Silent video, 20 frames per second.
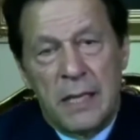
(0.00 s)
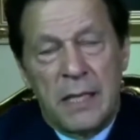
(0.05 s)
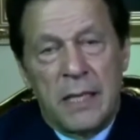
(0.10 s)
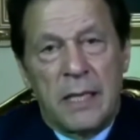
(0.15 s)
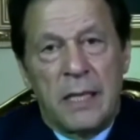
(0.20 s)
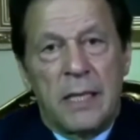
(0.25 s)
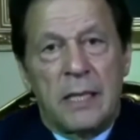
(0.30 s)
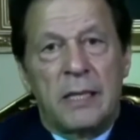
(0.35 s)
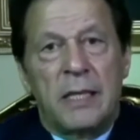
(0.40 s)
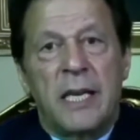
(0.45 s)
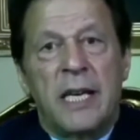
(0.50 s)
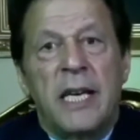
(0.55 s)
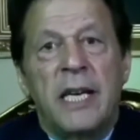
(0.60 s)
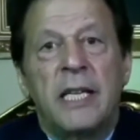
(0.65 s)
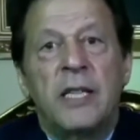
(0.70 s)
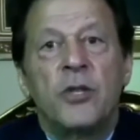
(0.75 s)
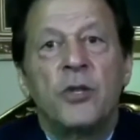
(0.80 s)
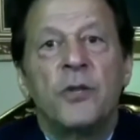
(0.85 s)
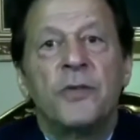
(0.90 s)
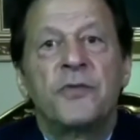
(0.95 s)
The
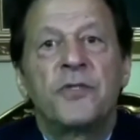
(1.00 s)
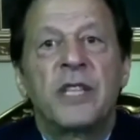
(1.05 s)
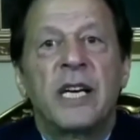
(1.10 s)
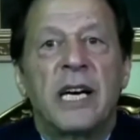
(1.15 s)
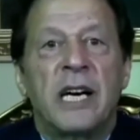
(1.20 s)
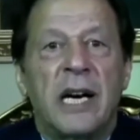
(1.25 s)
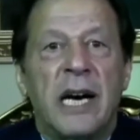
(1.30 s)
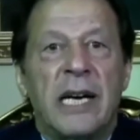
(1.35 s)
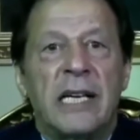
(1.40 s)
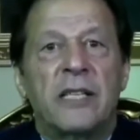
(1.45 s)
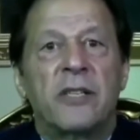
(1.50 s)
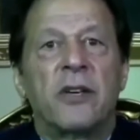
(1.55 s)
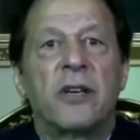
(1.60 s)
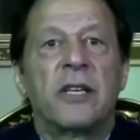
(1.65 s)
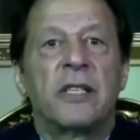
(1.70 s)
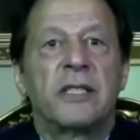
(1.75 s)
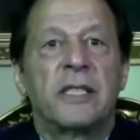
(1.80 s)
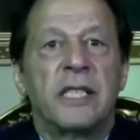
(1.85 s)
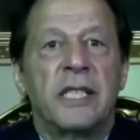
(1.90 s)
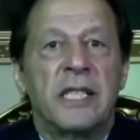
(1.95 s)
Hindutva
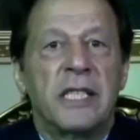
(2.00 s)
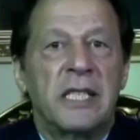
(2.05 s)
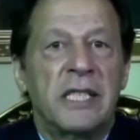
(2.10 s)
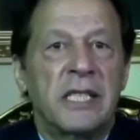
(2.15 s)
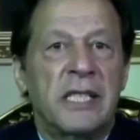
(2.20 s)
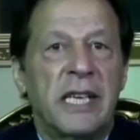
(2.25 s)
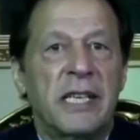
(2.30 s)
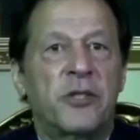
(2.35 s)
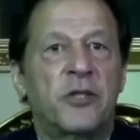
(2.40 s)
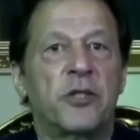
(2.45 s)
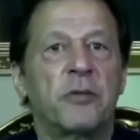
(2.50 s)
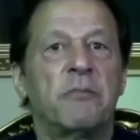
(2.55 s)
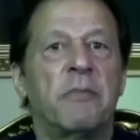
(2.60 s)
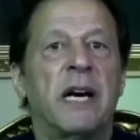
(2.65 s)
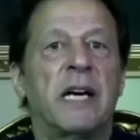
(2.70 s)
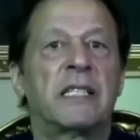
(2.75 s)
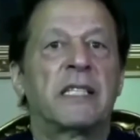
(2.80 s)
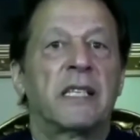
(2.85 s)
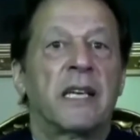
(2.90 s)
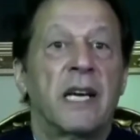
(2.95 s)
ideology is set to
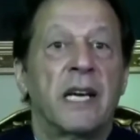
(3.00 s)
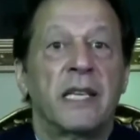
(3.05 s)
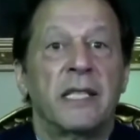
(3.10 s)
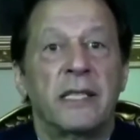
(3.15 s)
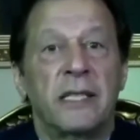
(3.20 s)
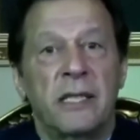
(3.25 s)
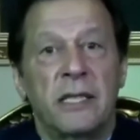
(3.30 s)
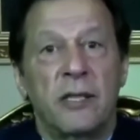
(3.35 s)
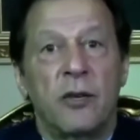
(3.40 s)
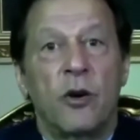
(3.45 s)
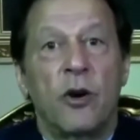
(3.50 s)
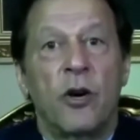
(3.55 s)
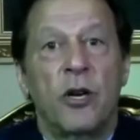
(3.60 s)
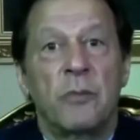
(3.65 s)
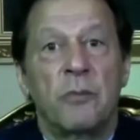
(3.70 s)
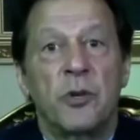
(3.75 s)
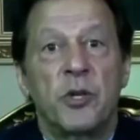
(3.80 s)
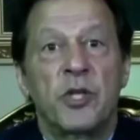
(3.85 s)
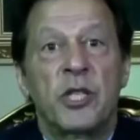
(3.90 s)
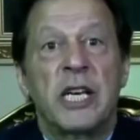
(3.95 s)
marginalize
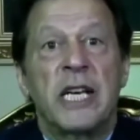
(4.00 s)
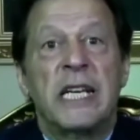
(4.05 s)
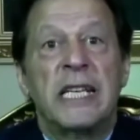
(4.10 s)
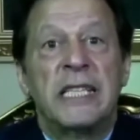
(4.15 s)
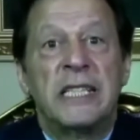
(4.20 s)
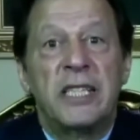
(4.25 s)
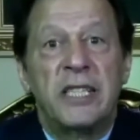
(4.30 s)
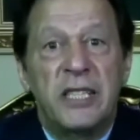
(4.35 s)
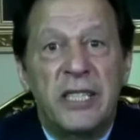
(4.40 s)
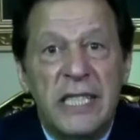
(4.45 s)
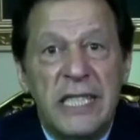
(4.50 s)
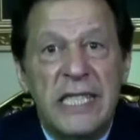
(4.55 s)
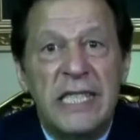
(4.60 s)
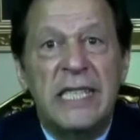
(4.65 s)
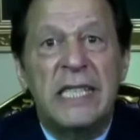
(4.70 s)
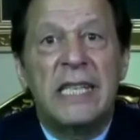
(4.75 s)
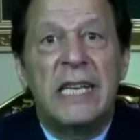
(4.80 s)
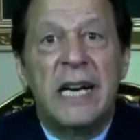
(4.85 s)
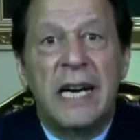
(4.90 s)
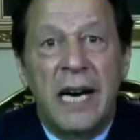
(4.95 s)
almost
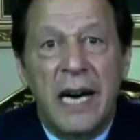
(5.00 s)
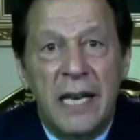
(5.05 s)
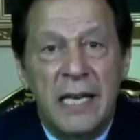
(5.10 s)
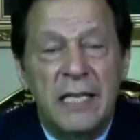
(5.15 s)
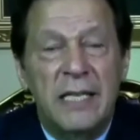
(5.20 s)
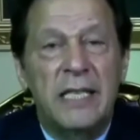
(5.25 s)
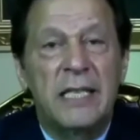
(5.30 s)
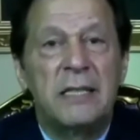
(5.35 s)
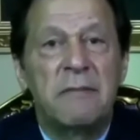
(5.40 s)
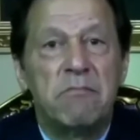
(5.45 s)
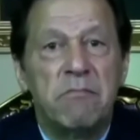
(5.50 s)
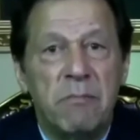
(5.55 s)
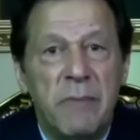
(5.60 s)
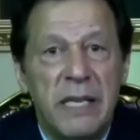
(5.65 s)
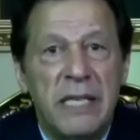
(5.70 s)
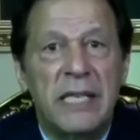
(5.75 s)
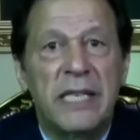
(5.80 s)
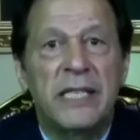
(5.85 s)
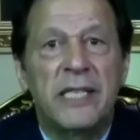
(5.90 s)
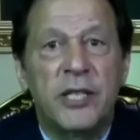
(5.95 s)
300
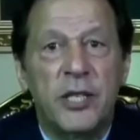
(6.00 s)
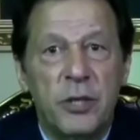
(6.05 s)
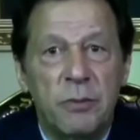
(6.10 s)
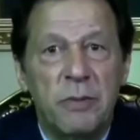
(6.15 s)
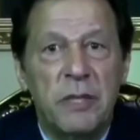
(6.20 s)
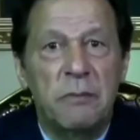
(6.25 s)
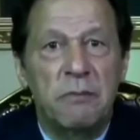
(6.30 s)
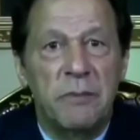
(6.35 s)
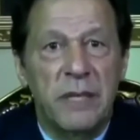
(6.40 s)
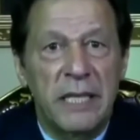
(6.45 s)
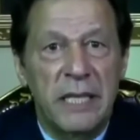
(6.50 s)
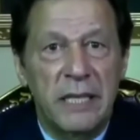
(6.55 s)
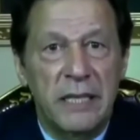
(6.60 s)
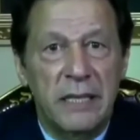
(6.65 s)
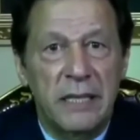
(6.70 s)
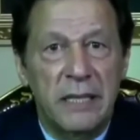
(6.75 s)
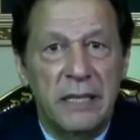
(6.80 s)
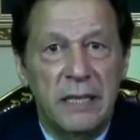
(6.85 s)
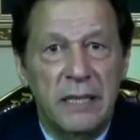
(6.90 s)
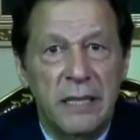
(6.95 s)
million human
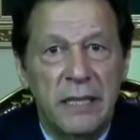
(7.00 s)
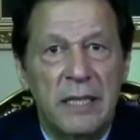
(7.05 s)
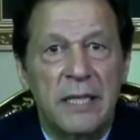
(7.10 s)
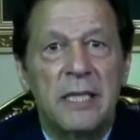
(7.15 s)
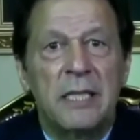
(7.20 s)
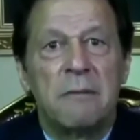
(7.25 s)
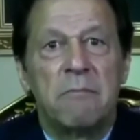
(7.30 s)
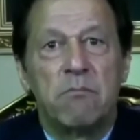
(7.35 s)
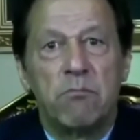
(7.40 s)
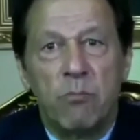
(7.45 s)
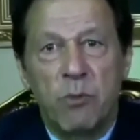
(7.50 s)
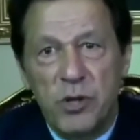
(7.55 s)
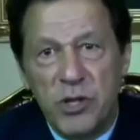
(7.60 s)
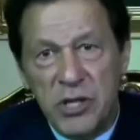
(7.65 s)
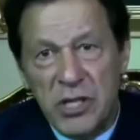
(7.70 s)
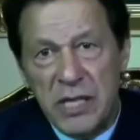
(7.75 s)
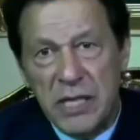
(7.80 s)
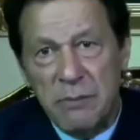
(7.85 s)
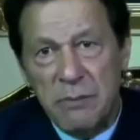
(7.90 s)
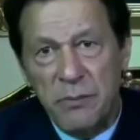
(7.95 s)
beings,
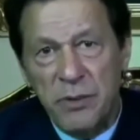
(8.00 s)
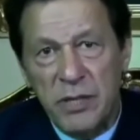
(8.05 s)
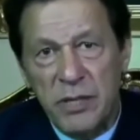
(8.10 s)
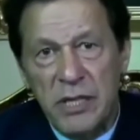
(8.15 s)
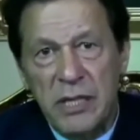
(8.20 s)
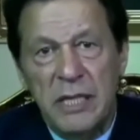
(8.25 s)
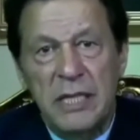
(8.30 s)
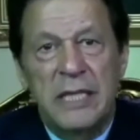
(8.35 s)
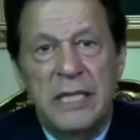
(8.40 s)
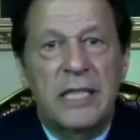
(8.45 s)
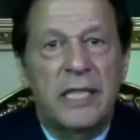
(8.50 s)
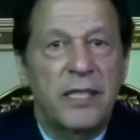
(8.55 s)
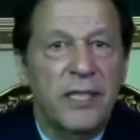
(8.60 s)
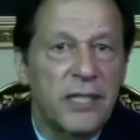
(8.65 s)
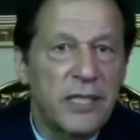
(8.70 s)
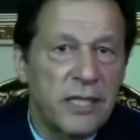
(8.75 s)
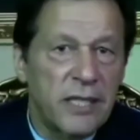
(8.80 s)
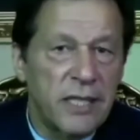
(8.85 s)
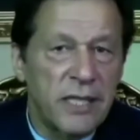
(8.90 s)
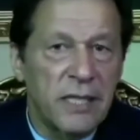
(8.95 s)
Muslims,
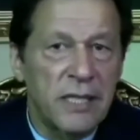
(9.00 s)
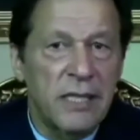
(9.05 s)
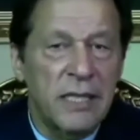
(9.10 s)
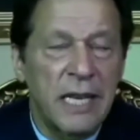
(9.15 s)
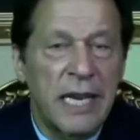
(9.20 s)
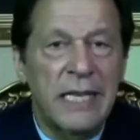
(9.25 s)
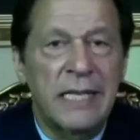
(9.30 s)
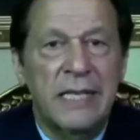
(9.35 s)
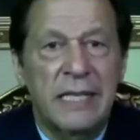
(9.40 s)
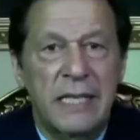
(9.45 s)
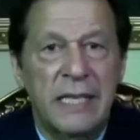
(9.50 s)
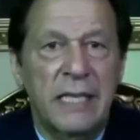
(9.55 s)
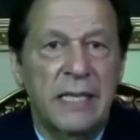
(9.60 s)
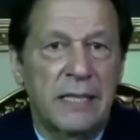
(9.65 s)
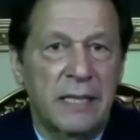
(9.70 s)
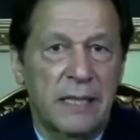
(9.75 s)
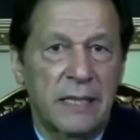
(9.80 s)
Christians, and Sikhs.